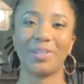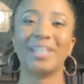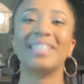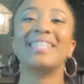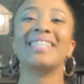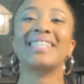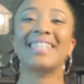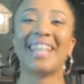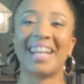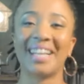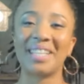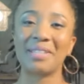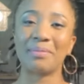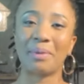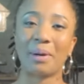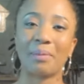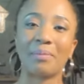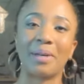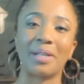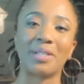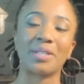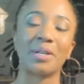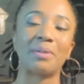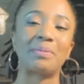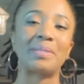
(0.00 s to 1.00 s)
What's nice about
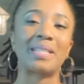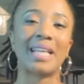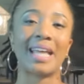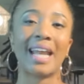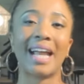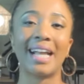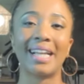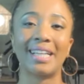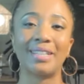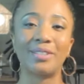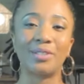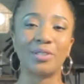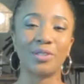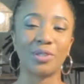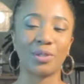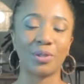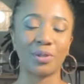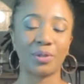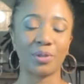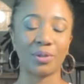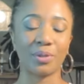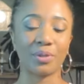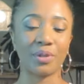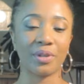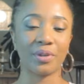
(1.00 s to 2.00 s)
my job is that I get
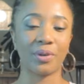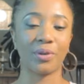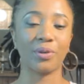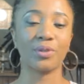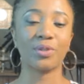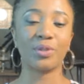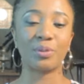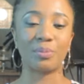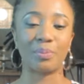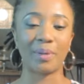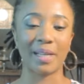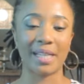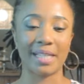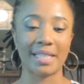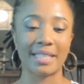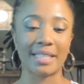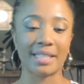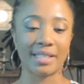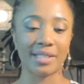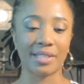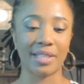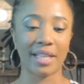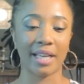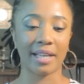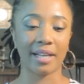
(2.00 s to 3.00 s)
to go to
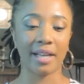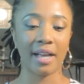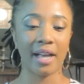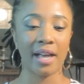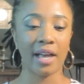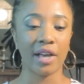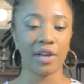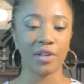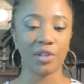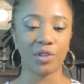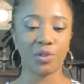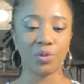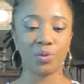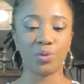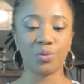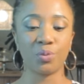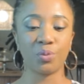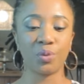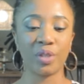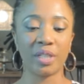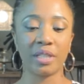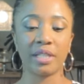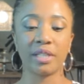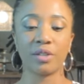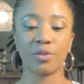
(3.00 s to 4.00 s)
places that you
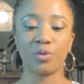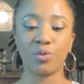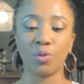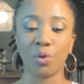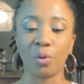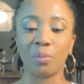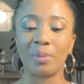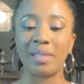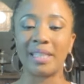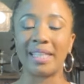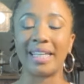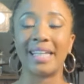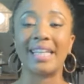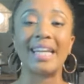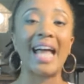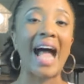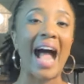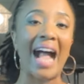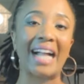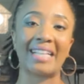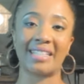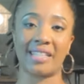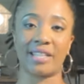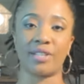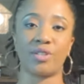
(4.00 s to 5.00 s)
wouldn't normally get
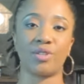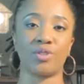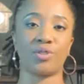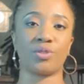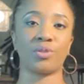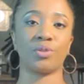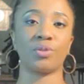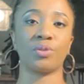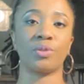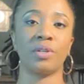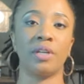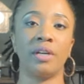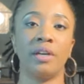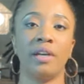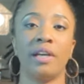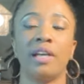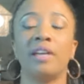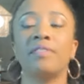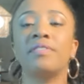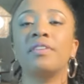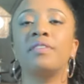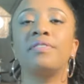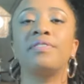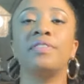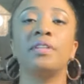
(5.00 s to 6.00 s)
access to.
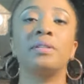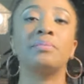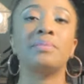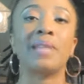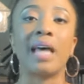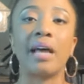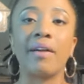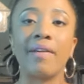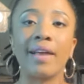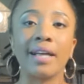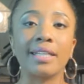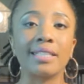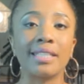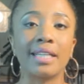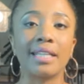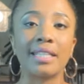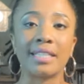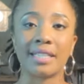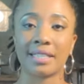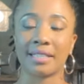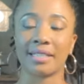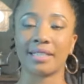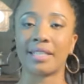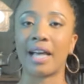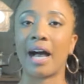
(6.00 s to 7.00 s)
If a film director
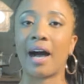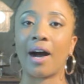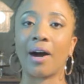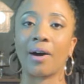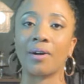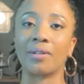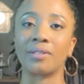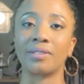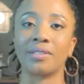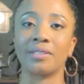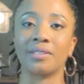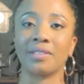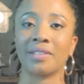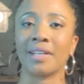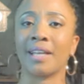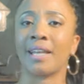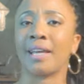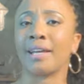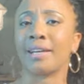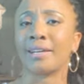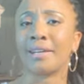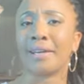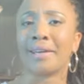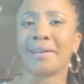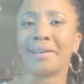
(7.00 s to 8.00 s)
is in town, you're
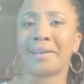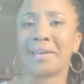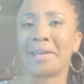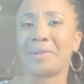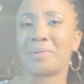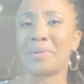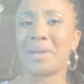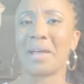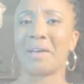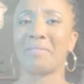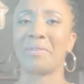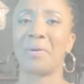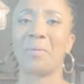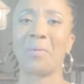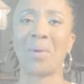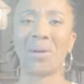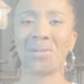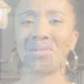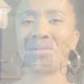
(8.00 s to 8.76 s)
like, can we have a